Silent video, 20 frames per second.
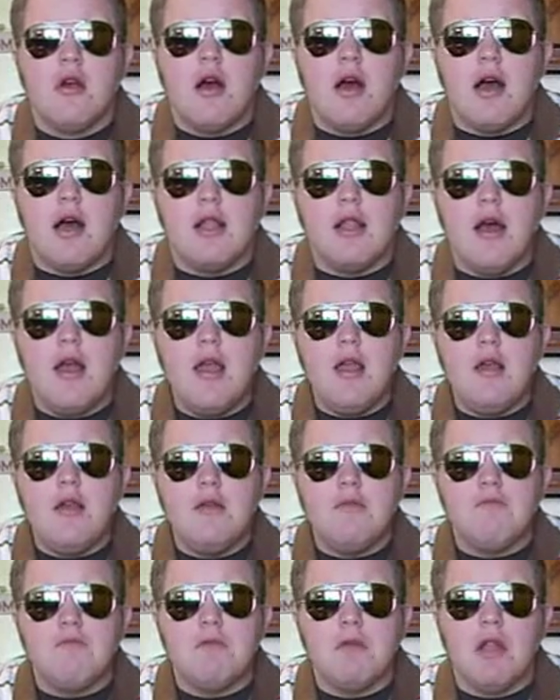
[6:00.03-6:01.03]
I like
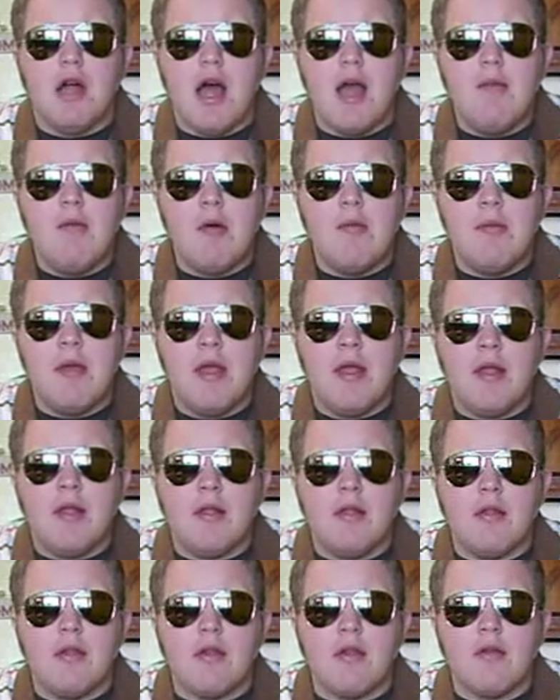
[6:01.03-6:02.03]
lima
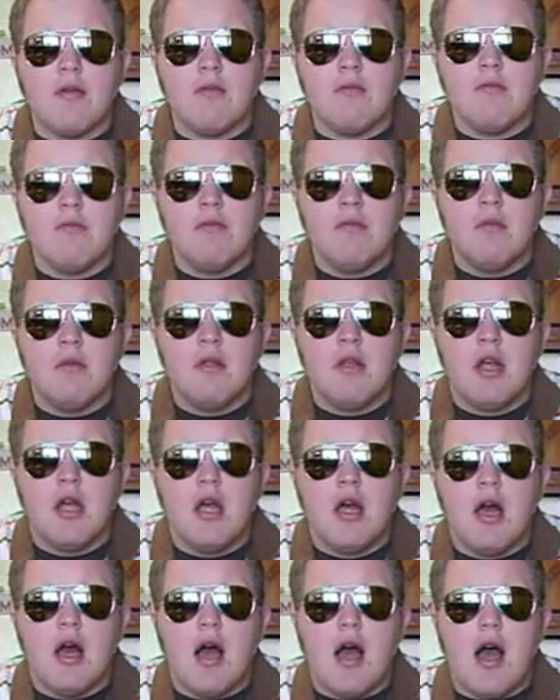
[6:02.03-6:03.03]
beans.
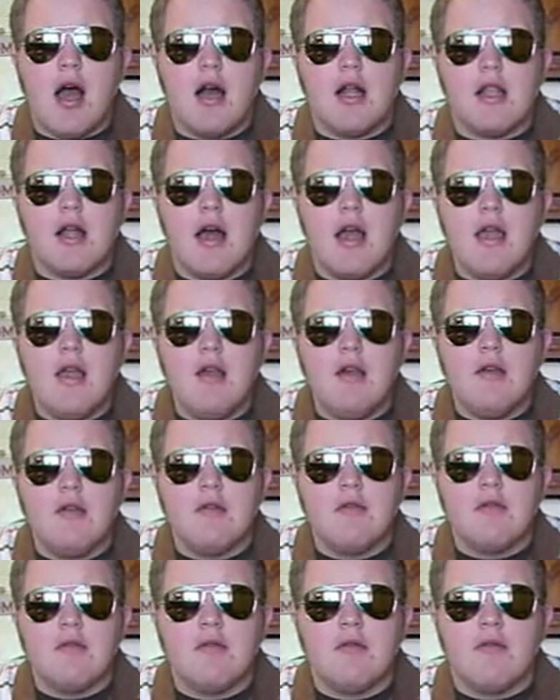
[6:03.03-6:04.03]
I like
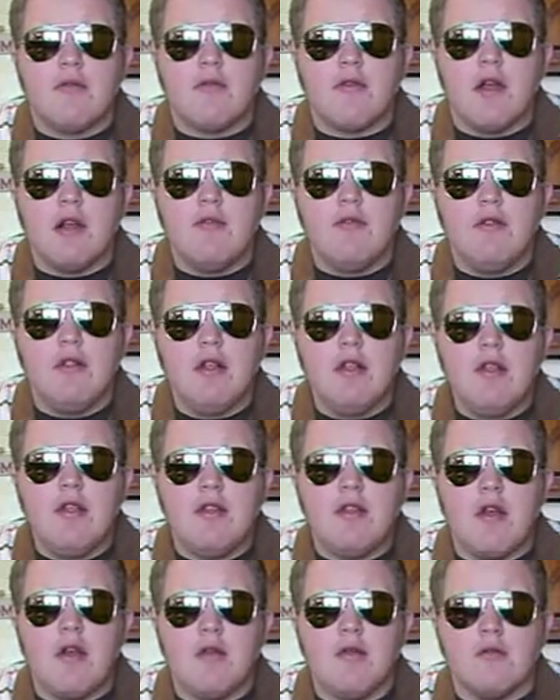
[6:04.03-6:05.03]
Fred
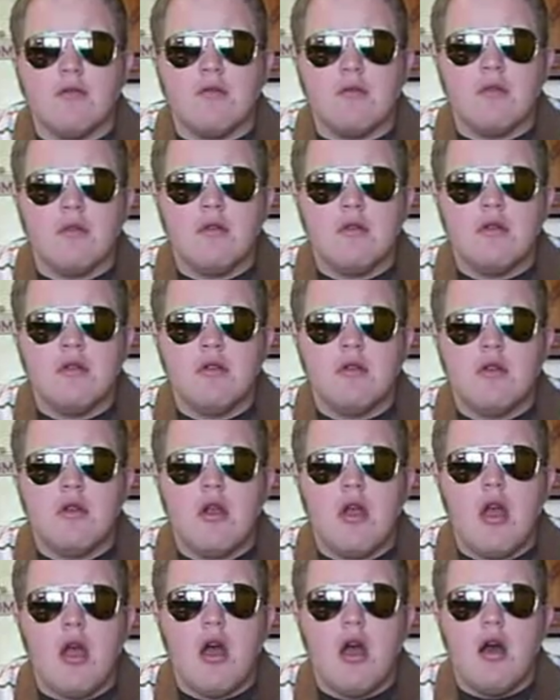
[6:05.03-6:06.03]
Flintstone.
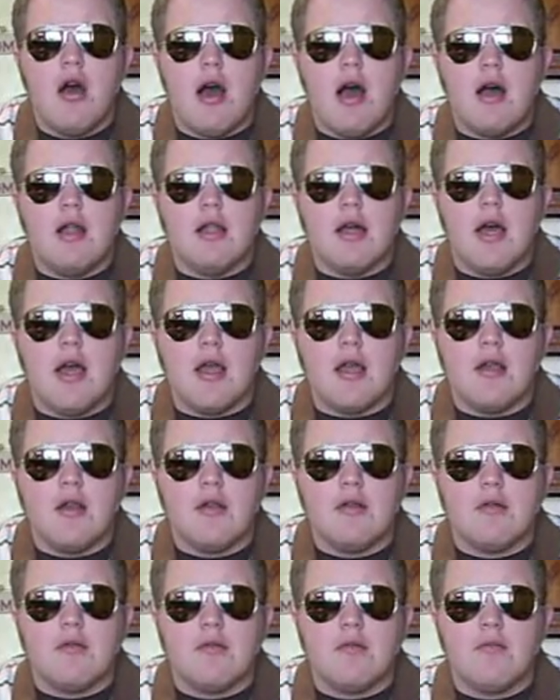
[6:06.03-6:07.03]
I like
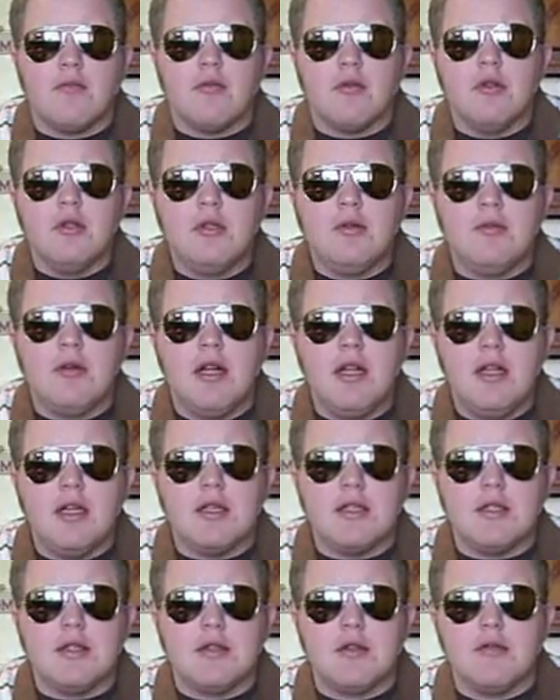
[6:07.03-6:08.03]
Bruce
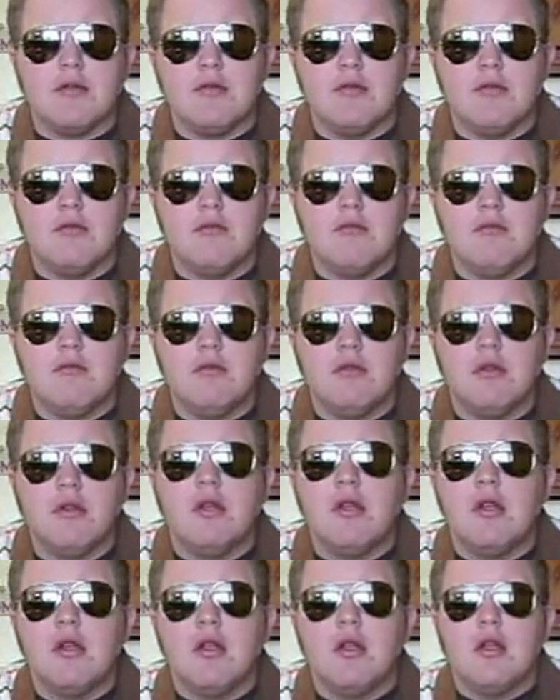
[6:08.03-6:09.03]
Willis.
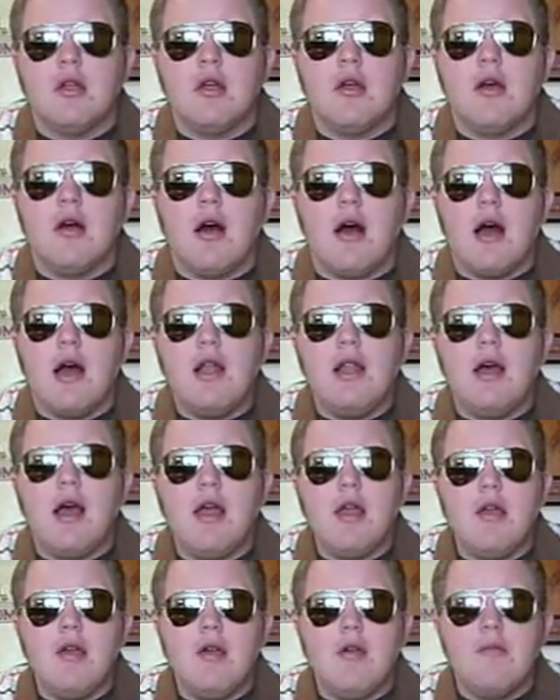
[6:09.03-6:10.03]
I
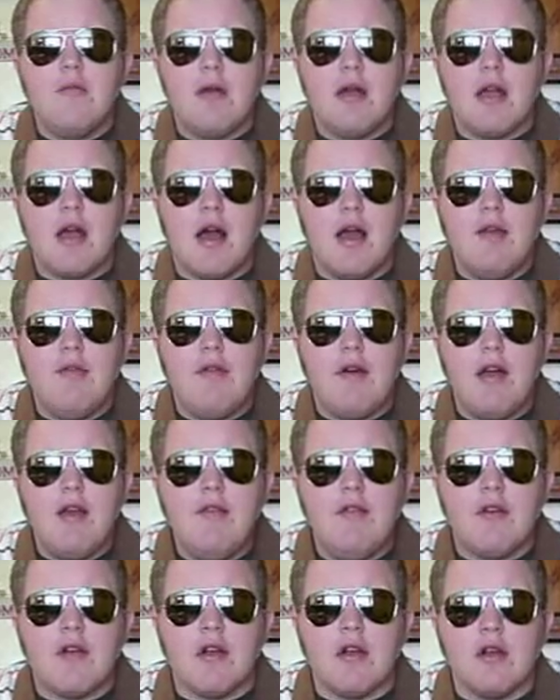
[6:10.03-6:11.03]
like Mekhi
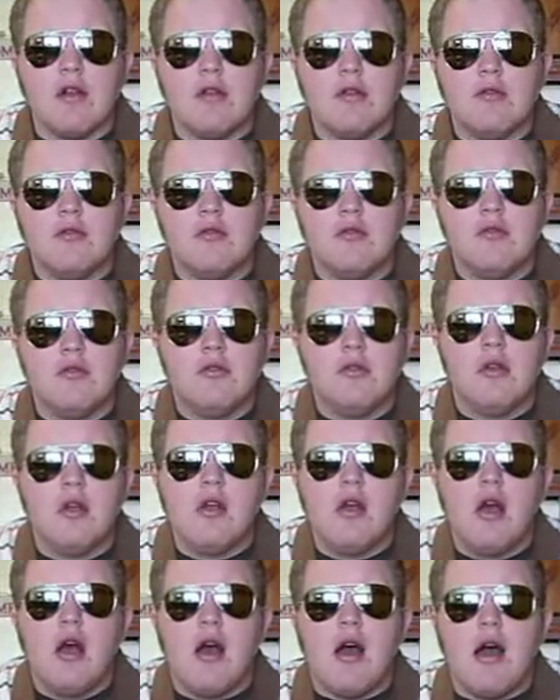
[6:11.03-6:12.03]
Phifer.
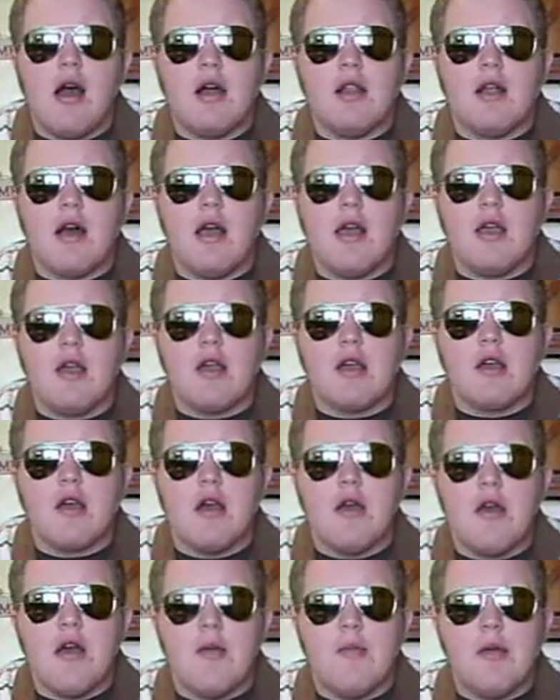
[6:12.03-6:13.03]
I like
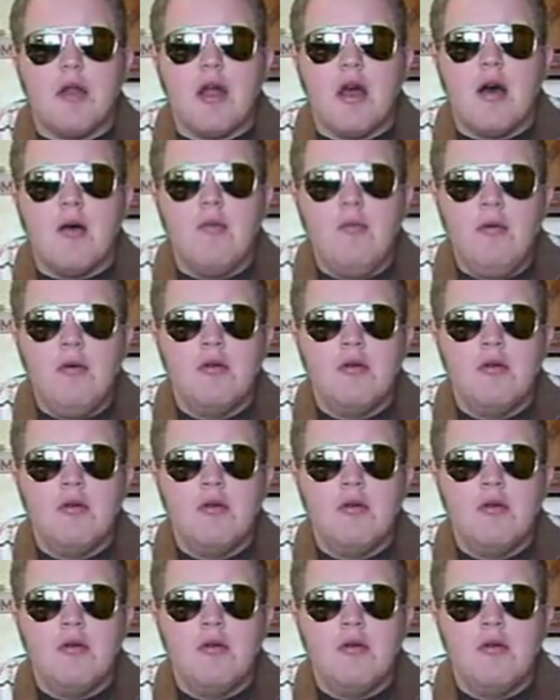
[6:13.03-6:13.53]
Eminem.